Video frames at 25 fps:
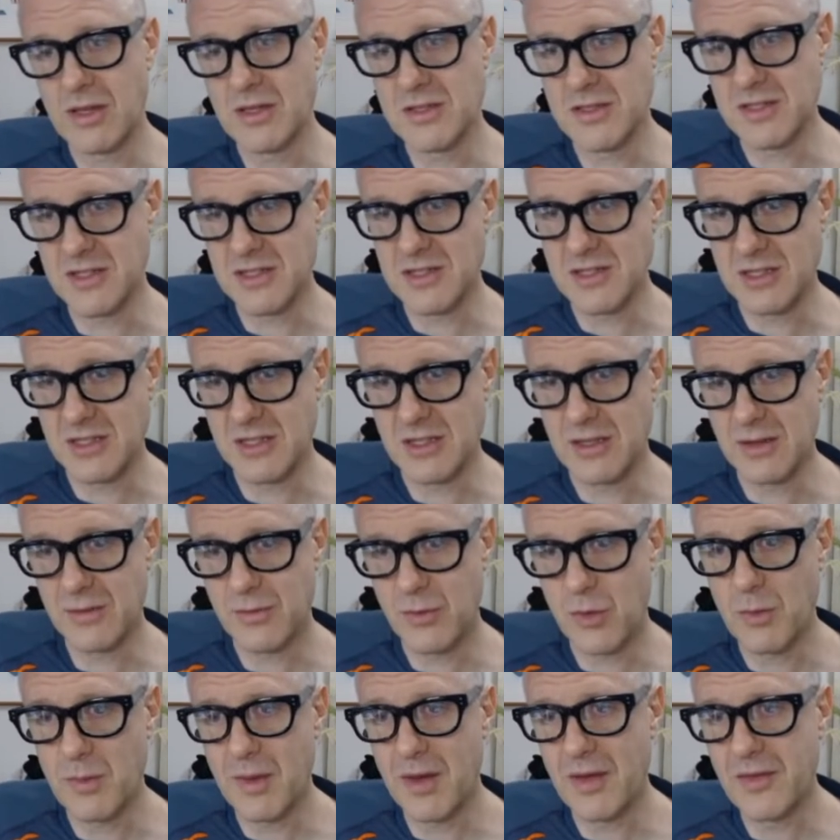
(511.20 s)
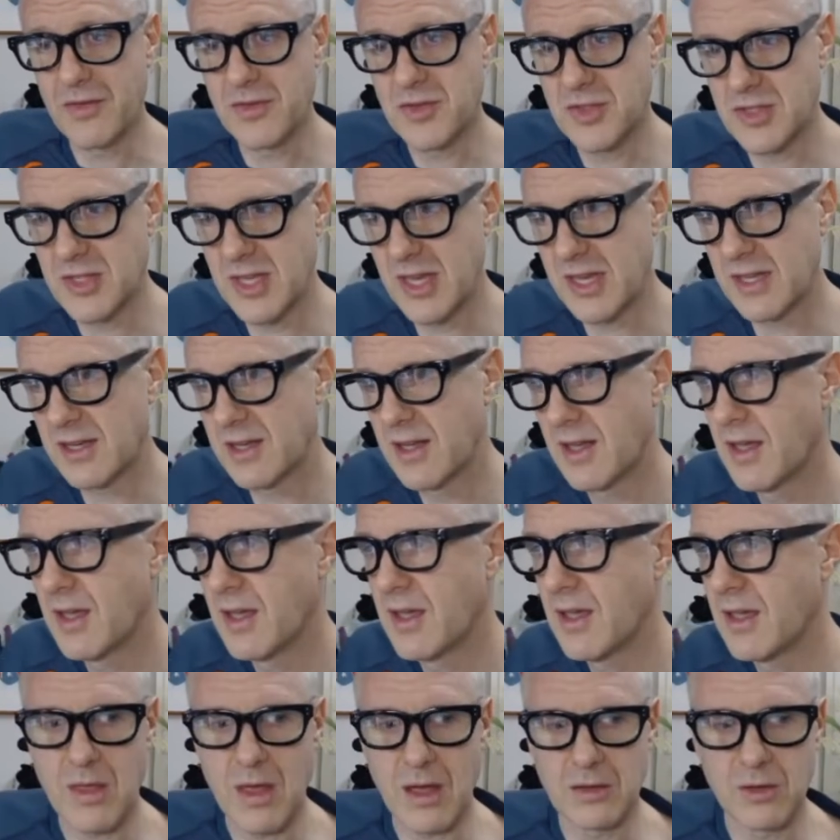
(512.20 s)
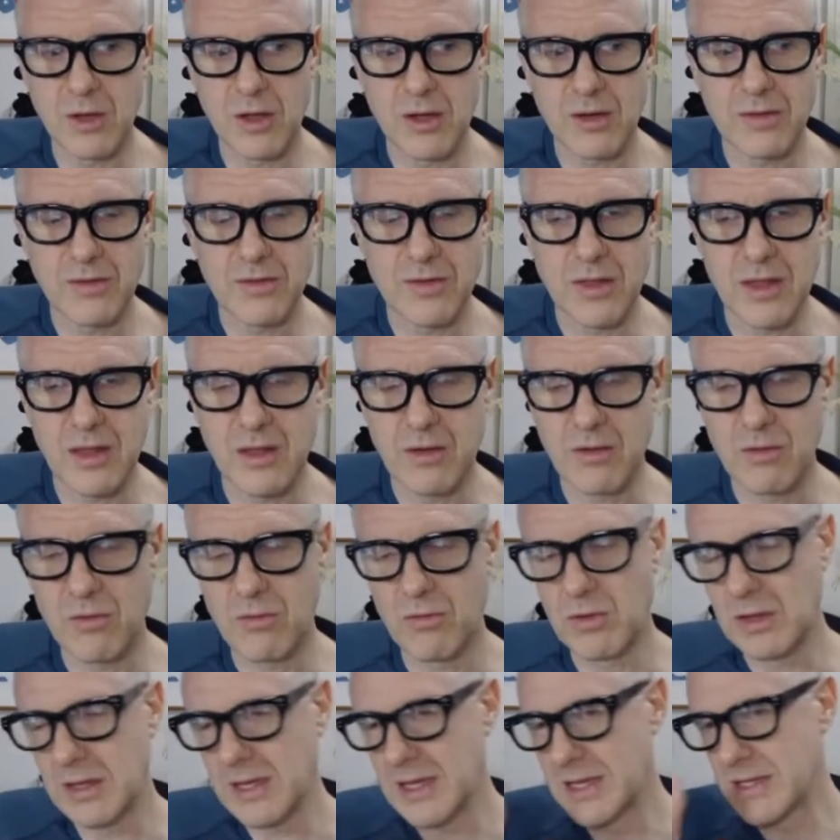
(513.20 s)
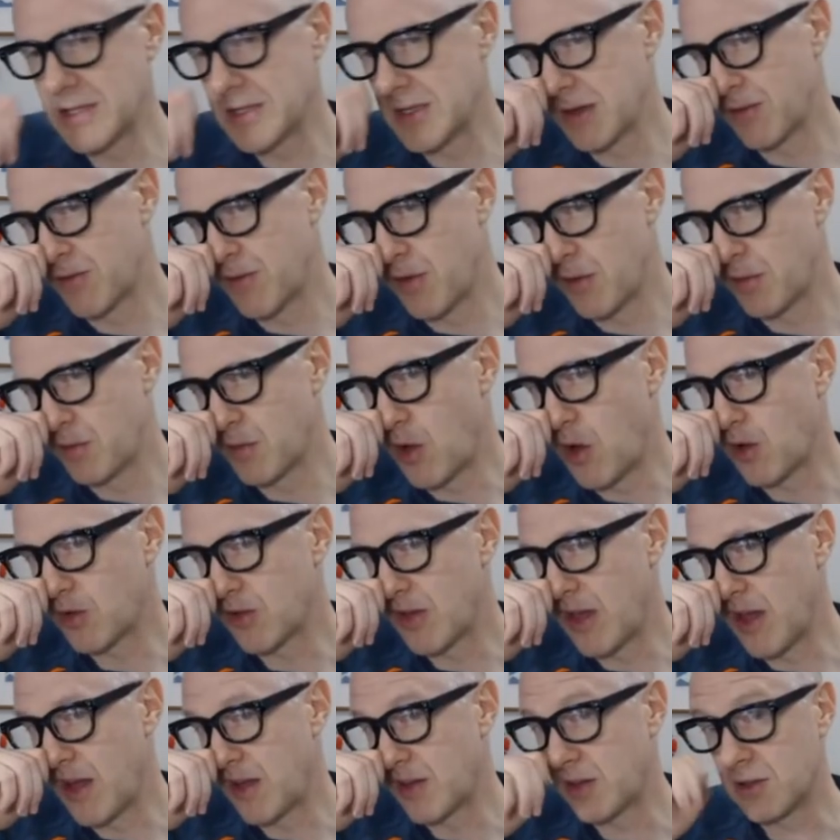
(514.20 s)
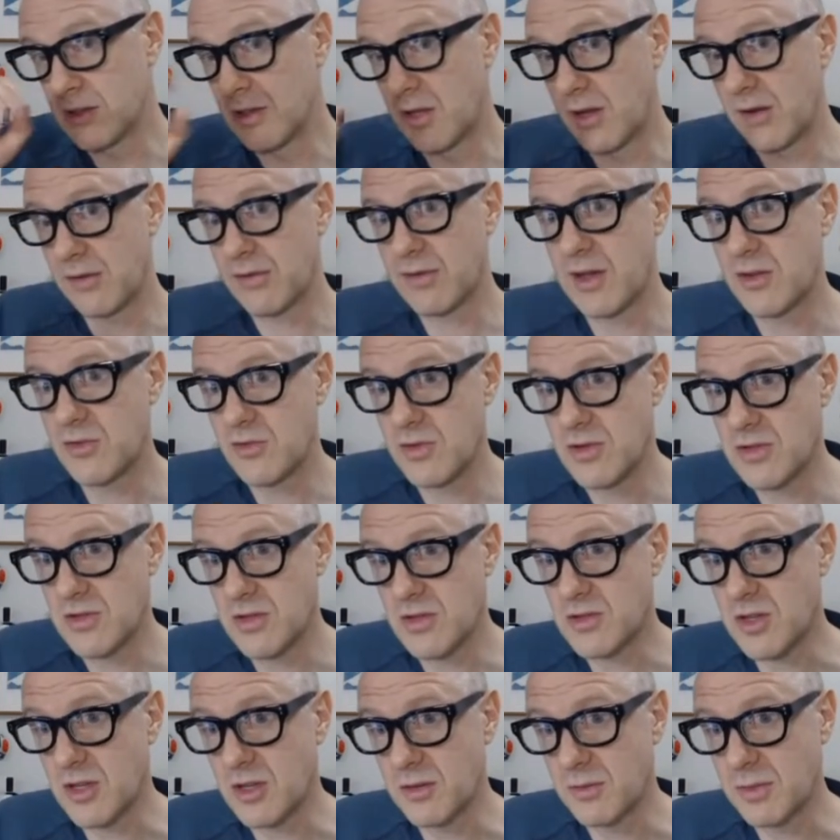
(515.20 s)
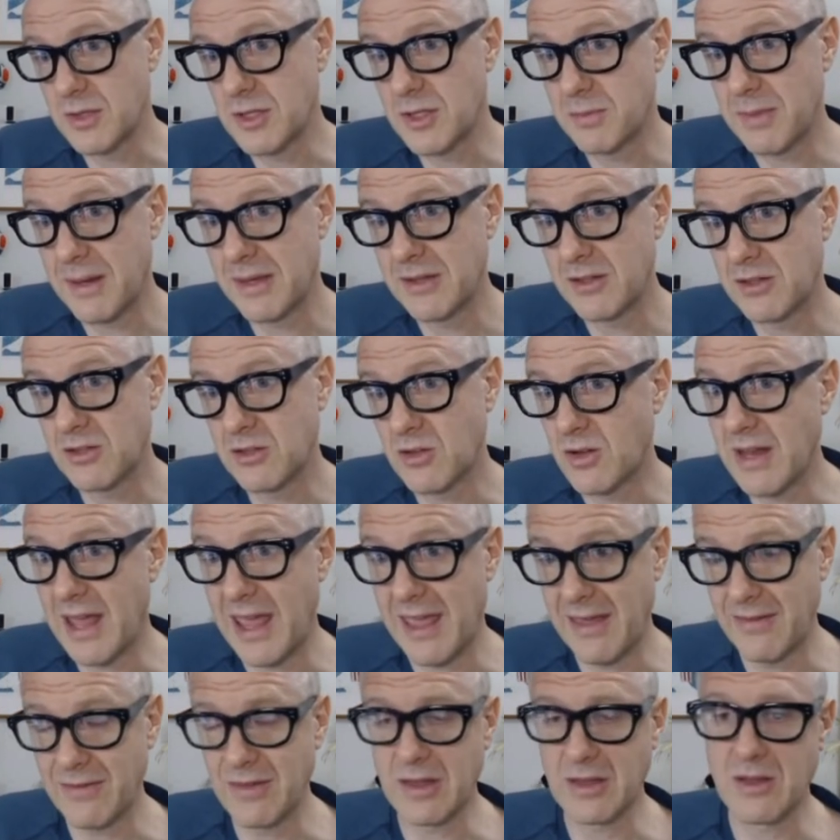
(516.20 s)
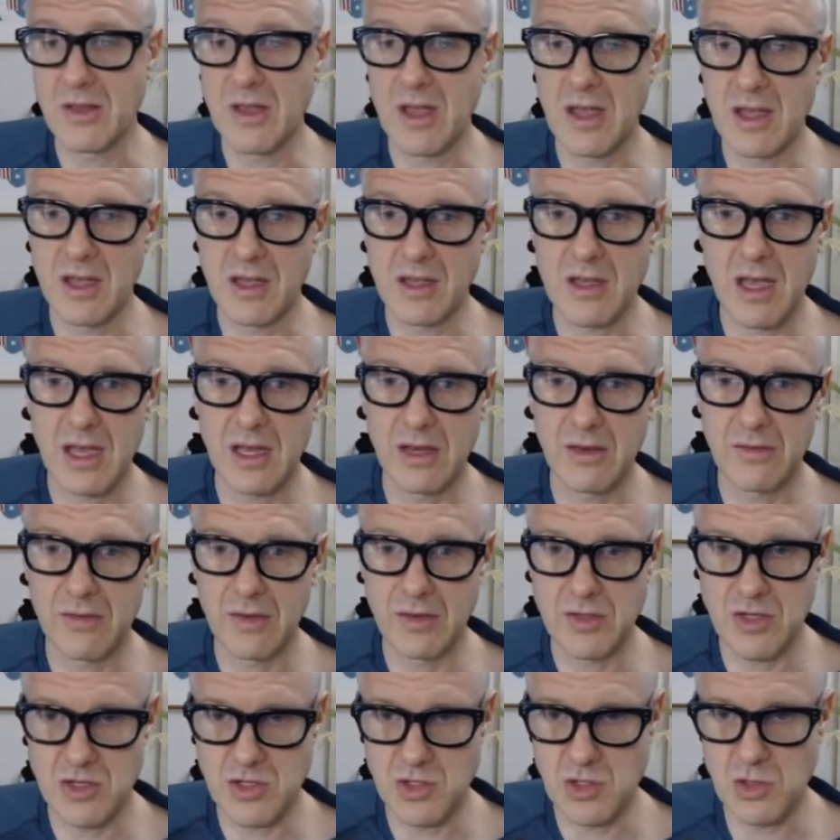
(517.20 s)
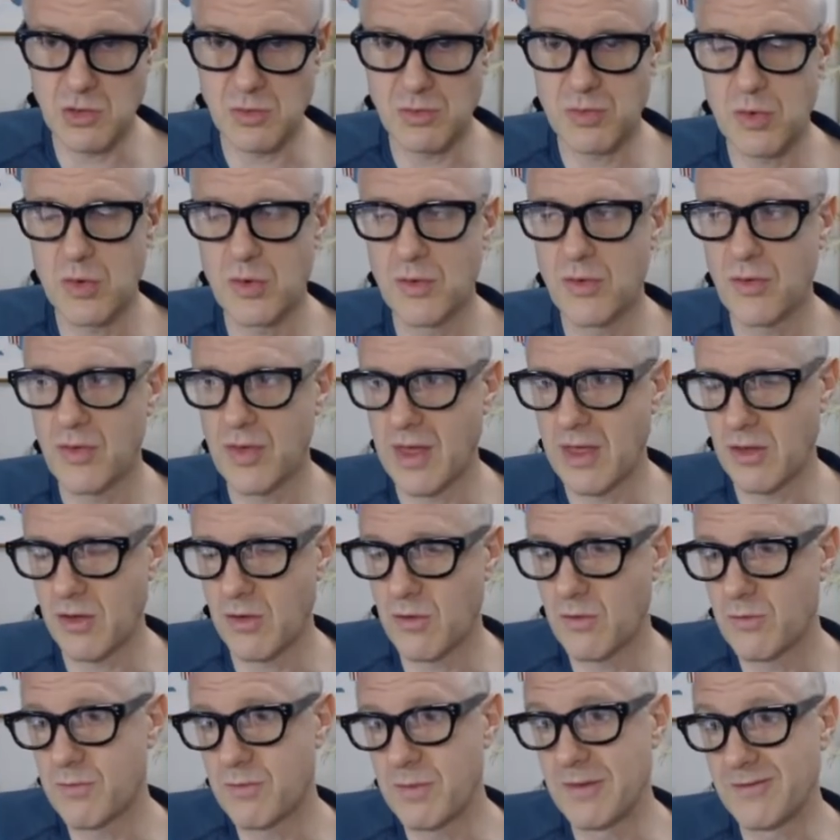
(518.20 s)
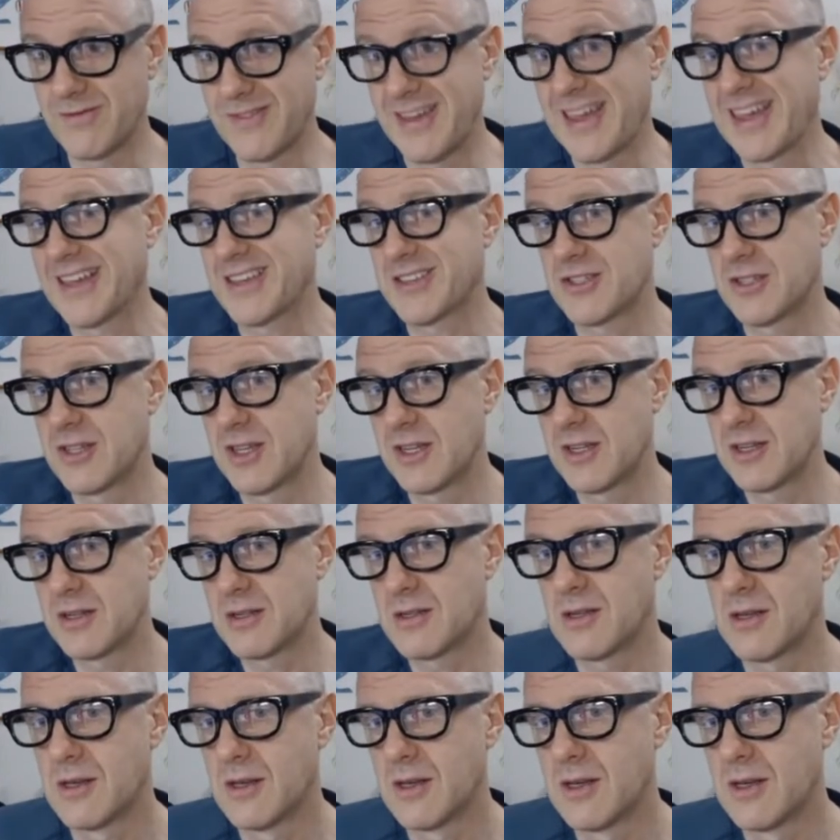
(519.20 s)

easy to see in a few months that a lot of the releasing from lockdown in a lot of countries is going to be dependent on having kind of a digital proof that you've been vaccinated.